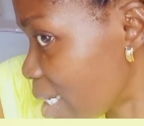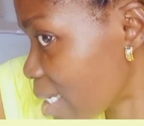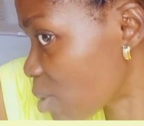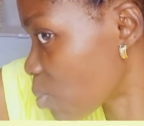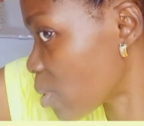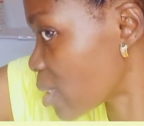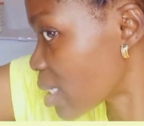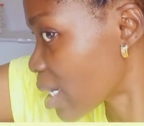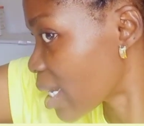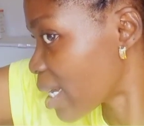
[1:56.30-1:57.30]
this one
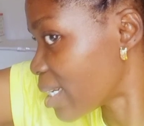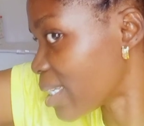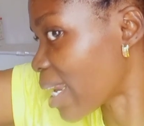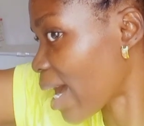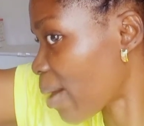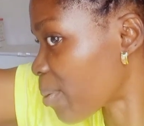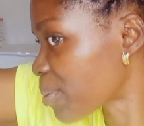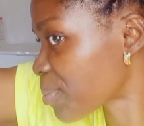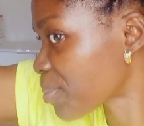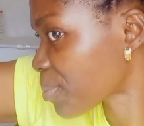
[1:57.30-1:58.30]
now.
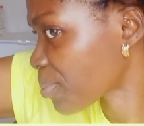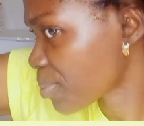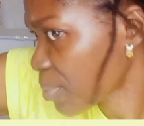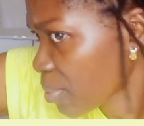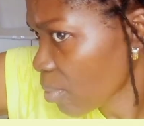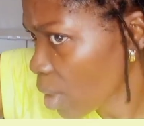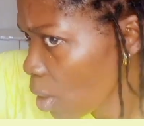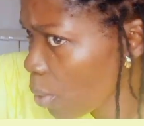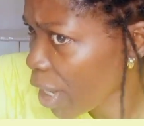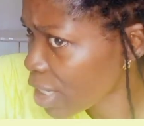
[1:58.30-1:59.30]

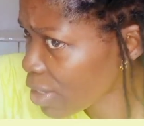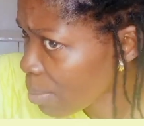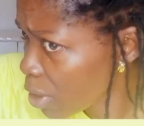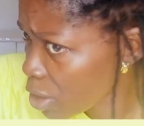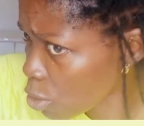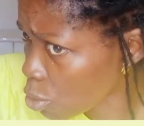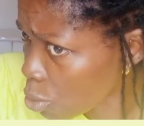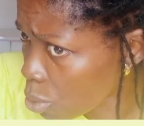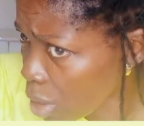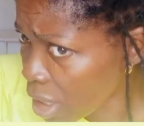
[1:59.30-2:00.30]
Okay, so I'm going to
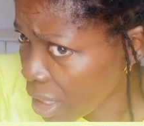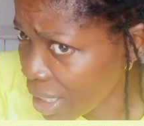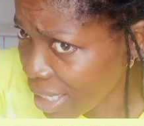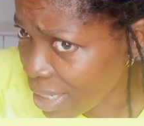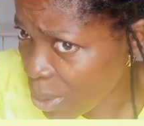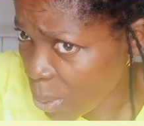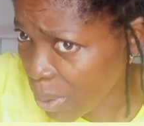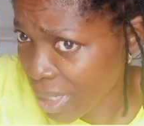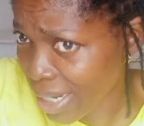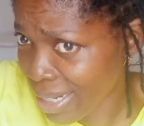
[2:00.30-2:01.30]
do this
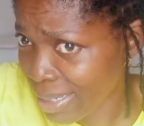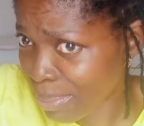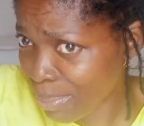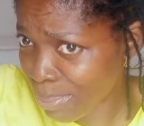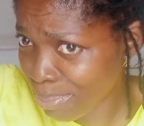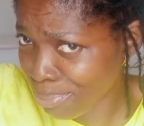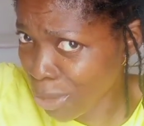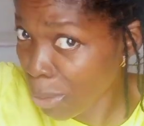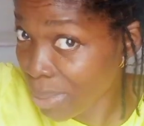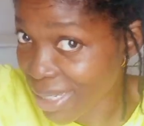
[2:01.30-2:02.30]
one, and
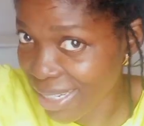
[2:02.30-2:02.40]
don't be